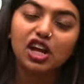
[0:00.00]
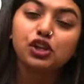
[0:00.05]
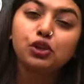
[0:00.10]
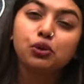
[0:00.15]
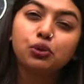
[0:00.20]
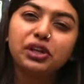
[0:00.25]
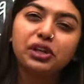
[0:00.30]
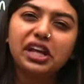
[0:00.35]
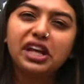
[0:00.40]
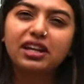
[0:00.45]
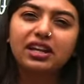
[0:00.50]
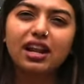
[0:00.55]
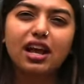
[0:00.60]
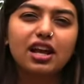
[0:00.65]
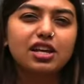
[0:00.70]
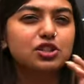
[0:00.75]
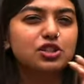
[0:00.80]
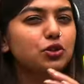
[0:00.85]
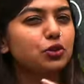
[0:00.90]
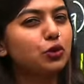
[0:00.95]
You take
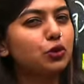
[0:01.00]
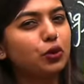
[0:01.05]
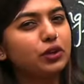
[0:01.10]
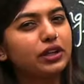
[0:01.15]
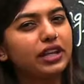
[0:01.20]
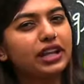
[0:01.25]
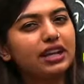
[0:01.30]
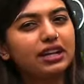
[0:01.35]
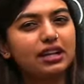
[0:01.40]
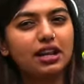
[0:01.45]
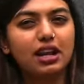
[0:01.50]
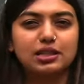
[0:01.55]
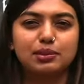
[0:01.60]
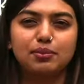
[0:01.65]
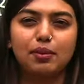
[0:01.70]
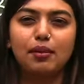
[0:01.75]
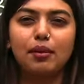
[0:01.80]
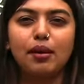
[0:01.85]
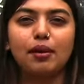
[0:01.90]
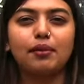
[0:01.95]
class, you don't take
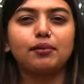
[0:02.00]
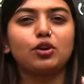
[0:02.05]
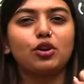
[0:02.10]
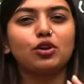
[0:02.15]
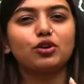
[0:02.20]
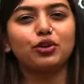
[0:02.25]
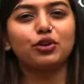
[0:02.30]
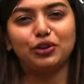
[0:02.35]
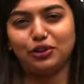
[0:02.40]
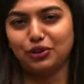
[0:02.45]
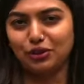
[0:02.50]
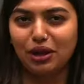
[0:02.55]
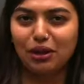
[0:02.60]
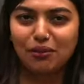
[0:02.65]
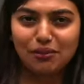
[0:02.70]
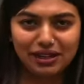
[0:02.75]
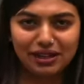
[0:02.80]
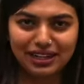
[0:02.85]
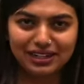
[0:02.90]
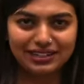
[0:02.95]
class, ma'am, I am not going to
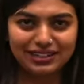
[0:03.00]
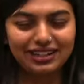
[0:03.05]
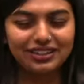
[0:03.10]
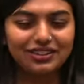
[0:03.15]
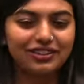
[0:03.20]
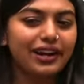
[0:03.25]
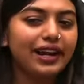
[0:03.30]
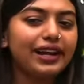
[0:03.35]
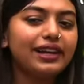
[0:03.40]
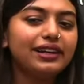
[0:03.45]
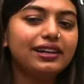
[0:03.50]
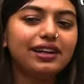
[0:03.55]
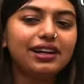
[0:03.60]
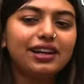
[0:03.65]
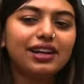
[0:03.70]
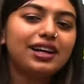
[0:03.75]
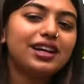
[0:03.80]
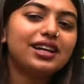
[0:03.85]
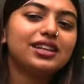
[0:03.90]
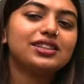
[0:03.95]
come and attend, right?
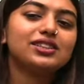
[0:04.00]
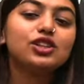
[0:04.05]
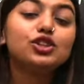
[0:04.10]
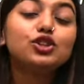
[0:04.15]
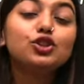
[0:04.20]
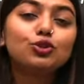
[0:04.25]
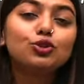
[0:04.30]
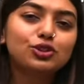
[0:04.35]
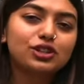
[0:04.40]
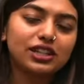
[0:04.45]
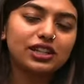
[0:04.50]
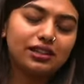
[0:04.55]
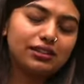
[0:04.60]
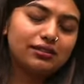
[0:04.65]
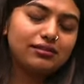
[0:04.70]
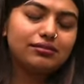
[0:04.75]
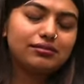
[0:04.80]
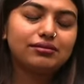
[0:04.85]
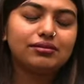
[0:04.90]
So, neutral.